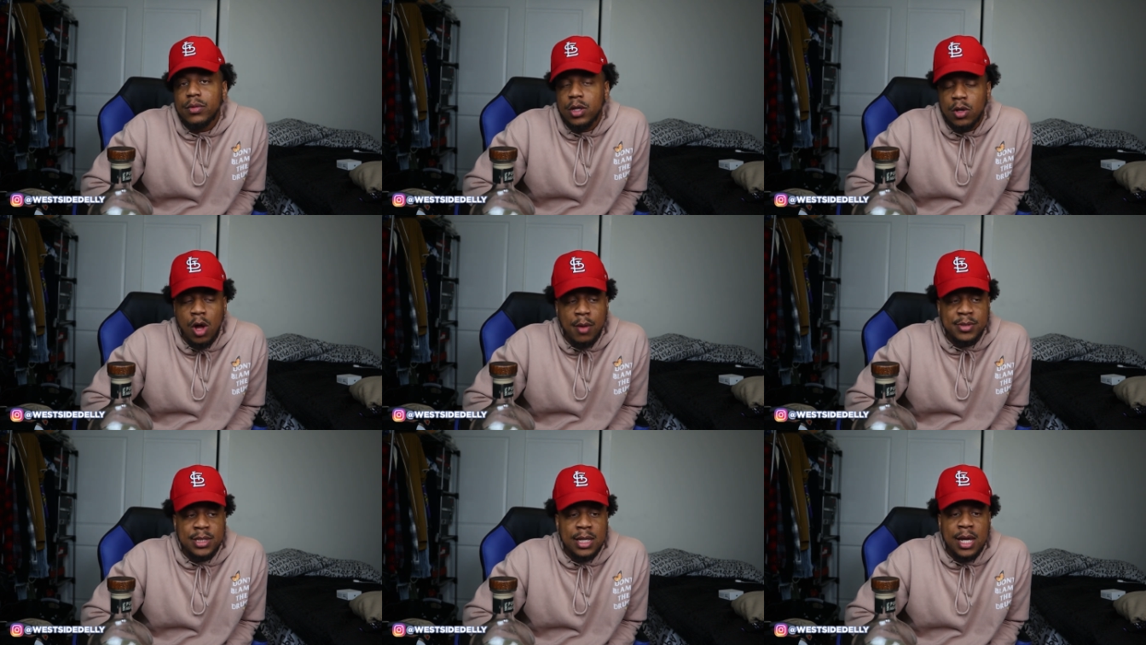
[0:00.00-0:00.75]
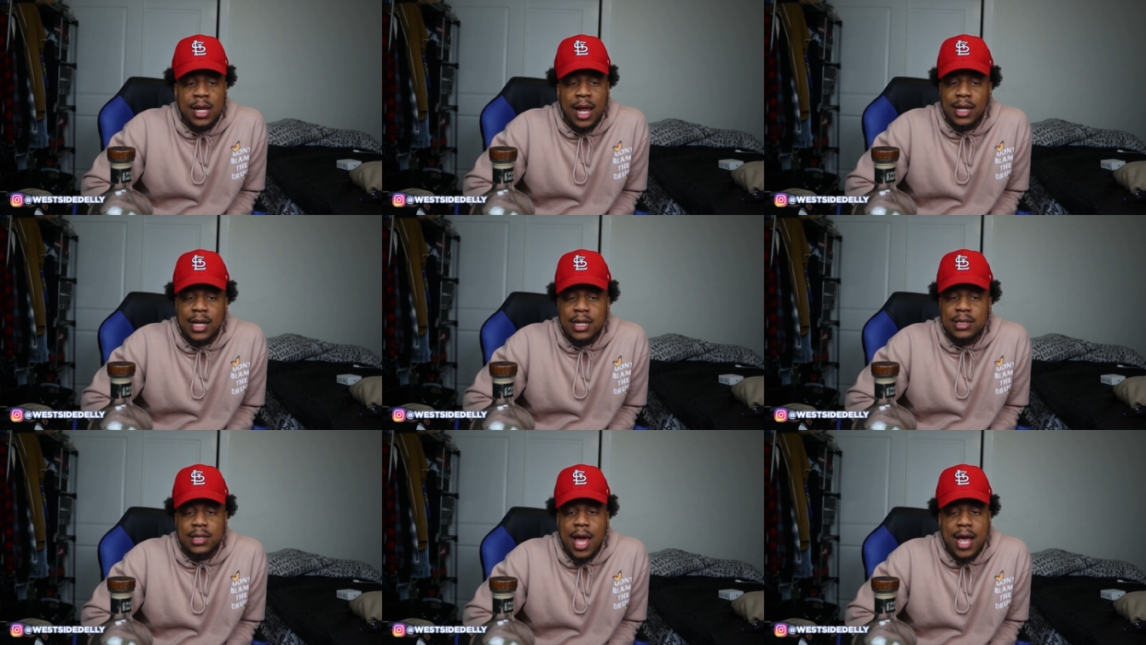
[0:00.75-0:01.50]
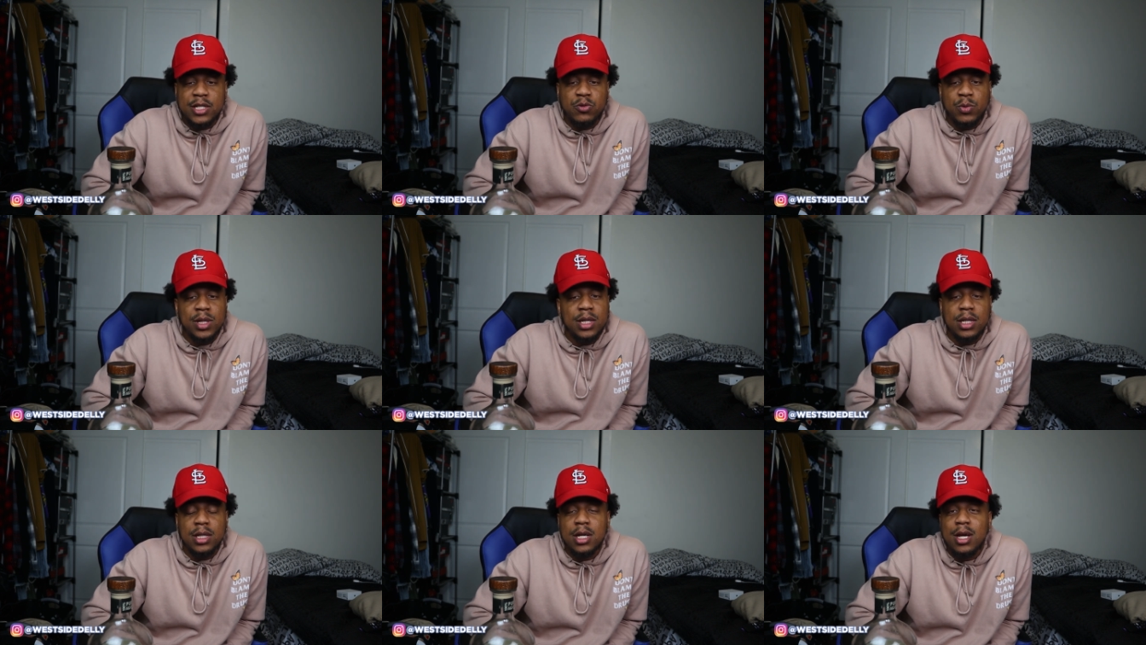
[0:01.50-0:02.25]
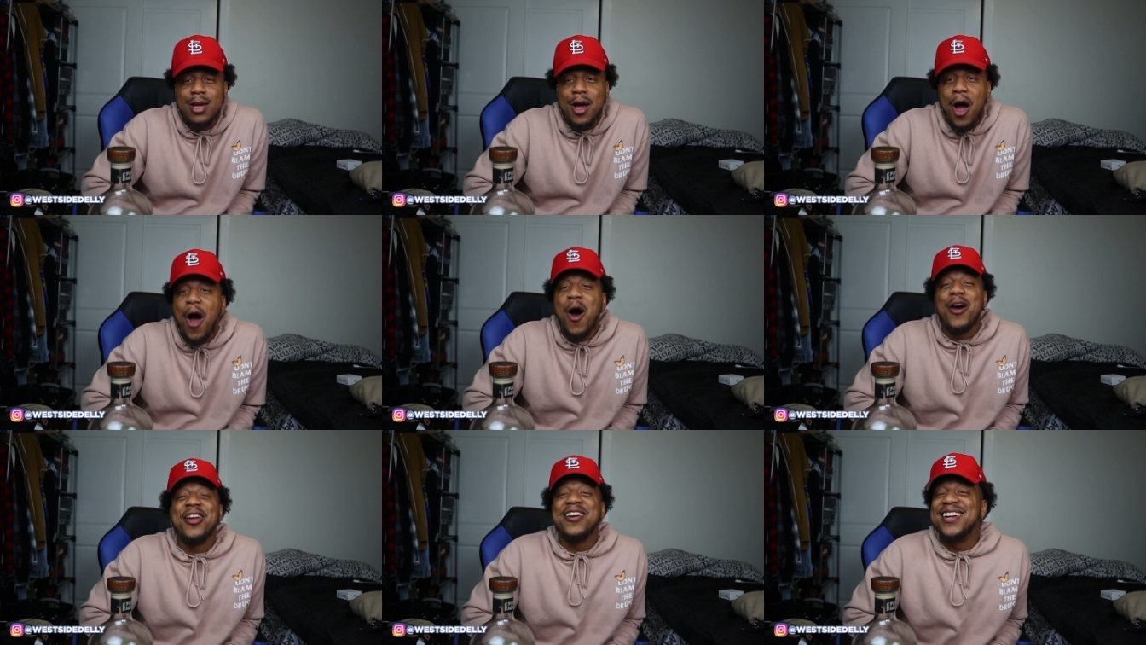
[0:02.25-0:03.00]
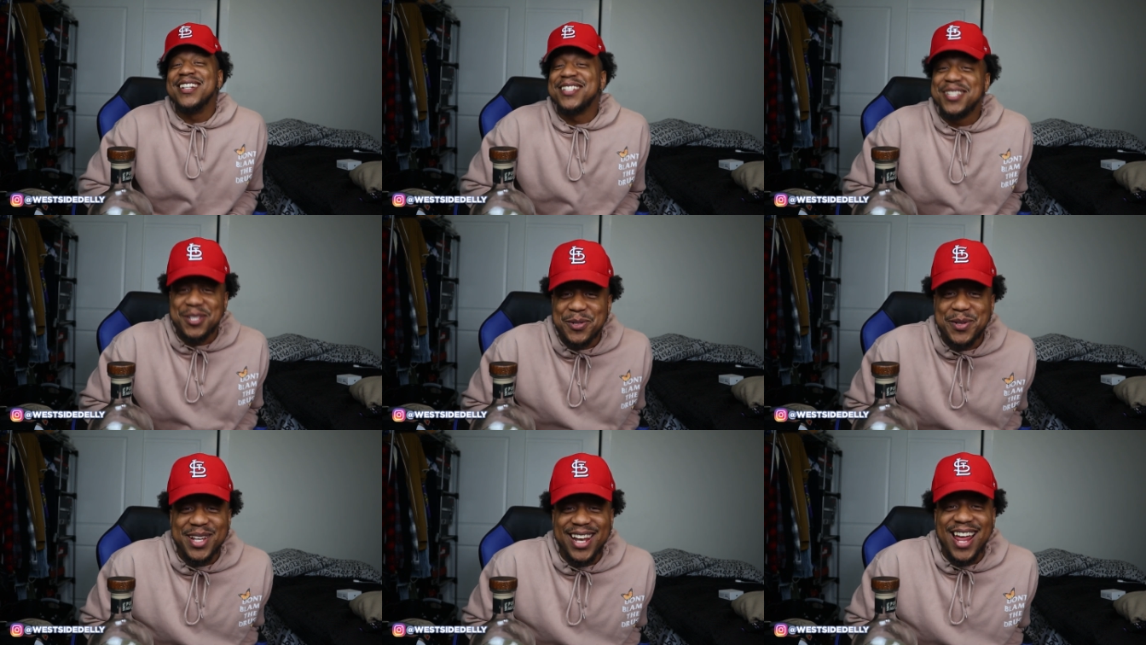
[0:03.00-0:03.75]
You know what I'm saying? Like, that's really all there is to it.